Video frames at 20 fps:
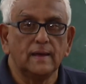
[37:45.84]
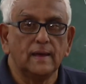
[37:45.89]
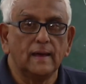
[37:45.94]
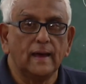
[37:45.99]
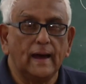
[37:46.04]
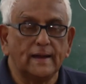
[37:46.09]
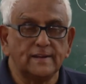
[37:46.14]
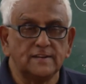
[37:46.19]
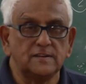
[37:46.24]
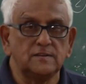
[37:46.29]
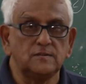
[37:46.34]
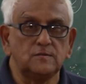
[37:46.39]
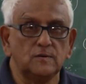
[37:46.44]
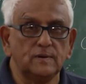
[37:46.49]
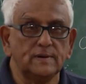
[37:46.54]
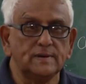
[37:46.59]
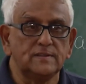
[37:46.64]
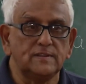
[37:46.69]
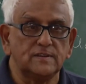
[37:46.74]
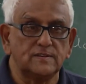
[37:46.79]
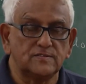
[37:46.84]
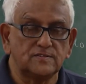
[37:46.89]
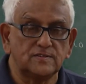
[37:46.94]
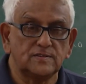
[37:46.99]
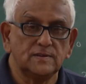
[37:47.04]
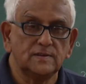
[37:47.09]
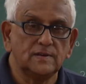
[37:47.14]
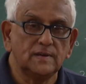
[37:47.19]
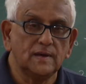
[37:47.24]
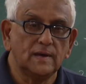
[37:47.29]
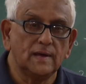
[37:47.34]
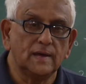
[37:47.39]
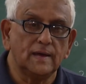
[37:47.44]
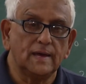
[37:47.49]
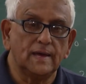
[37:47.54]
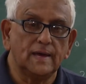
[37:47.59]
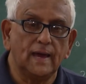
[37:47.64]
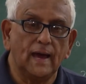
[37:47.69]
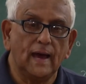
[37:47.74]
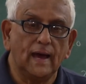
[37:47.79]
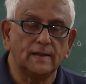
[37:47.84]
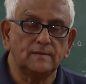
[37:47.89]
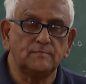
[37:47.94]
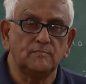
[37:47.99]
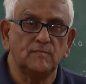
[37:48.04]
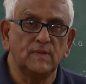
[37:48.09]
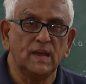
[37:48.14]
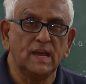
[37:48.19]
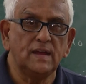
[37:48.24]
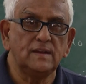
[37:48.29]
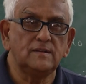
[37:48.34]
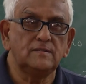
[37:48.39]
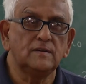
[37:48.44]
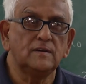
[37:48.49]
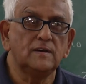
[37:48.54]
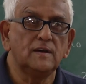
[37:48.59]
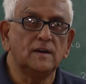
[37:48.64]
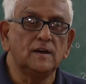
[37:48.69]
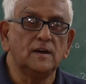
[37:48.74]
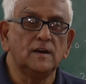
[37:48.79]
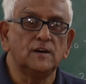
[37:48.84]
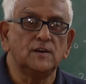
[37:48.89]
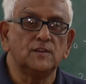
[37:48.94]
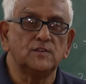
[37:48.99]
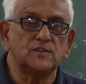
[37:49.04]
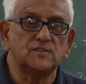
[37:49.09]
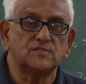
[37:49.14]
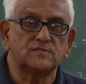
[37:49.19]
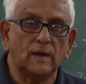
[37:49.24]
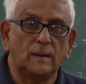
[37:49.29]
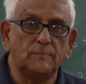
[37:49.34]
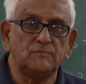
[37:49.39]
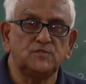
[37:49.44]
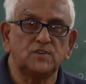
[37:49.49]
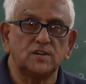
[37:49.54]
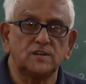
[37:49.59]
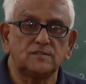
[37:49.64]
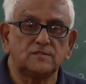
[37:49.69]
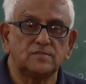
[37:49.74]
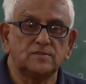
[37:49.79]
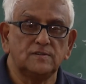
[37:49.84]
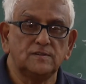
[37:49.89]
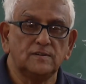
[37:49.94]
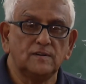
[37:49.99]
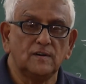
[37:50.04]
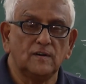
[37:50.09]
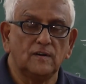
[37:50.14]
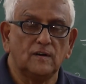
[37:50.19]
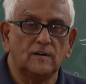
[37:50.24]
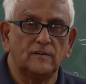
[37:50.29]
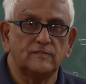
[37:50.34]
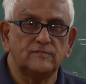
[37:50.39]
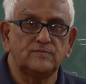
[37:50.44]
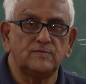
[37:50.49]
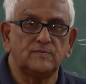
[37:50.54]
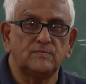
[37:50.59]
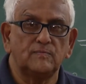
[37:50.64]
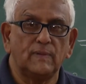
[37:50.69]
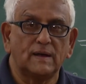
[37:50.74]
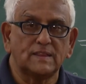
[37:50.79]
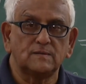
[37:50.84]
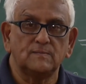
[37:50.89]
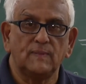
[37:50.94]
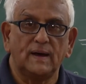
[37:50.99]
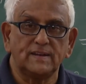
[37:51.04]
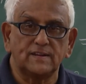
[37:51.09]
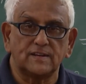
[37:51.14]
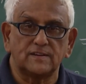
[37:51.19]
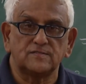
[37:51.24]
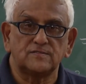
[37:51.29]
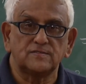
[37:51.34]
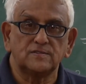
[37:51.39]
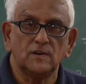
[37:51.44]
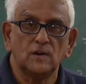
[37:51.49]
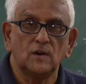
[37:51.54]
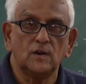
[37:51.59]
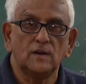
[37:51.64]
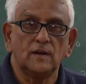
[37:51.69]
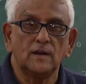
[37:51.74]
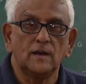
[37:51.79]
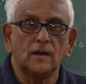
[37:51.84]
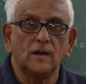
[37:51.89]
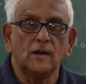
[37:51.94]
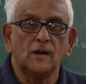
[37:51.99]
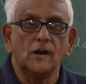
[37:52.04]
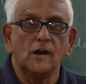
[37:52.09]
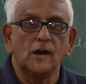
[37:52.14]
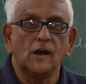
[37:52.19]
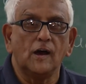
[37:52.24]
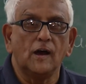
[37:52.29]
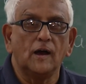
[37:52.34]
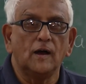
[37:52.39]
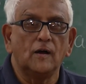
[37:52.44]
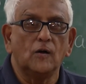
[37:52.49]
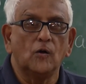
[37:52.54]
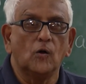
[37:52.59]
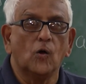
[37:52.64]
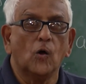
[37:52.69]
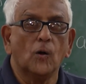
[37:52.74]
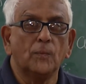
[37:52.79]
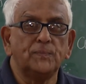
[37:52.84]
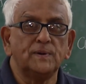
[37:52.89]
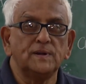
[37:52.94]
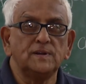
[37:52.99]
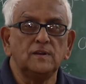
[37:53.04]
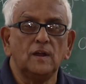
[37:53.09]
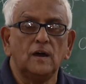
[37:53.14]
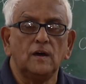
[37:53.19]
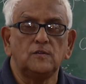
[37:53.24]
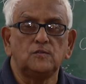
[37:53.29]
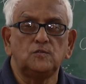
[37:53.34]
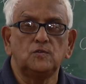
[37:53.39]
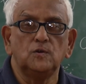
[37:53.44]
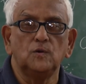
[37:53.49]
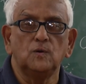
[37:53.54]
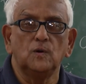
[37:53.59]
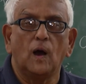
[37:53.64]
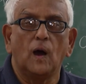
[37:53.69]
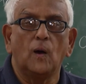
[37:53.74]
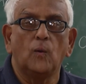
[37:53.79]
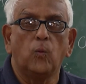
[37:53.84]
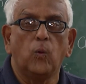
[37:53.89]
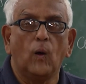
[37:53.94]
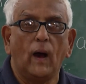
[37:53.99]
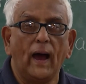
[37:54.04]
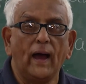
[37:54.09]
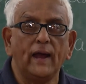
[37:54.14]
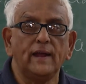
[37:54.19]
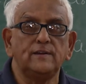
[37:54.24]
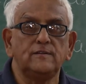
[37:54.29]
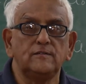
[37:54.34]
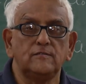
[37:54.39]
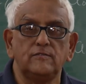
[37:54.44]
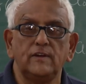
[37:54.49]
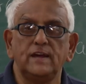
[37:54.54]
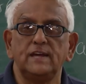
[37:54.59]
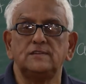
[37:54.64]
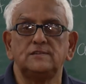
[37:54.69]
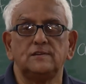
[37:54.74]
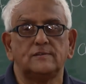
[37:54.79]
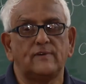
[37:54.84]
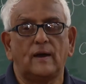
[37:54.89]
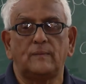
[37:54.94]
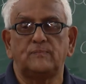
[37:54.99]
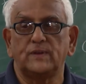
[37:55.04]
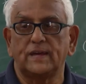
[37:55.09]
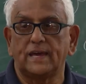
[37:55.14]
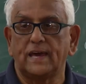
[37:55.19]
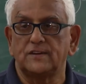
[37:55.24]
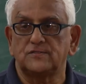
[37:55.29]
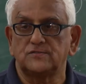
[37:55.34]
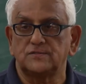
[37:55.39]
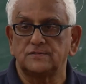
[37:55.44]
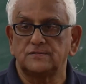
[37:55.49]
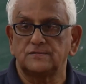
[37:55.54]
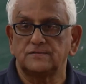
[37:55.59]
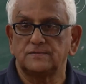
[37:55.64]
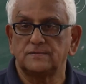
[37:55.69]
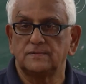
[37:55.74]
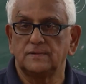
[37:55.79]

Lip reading: And in doing this, he had made the subject of mathematics open to a wide range of applications.